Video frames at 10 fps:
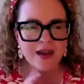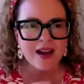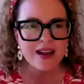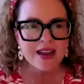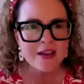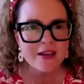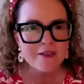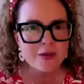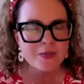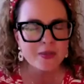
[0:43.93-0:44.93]
I
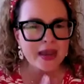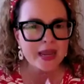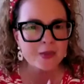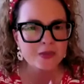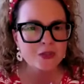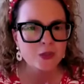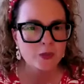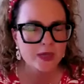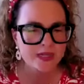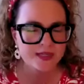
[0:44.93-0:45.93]
have been able to
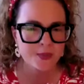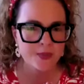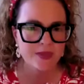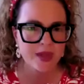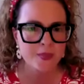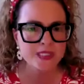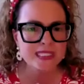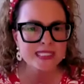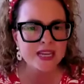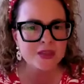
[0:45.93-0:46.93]
read some of them,
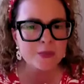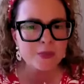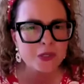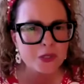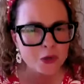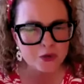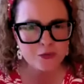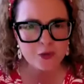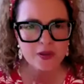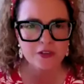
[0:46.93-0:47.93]
see the
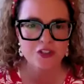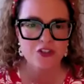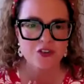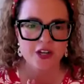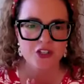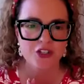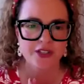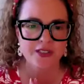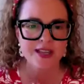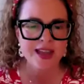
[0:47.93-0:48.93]
beautiful
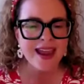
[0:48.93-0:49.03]
illustrations,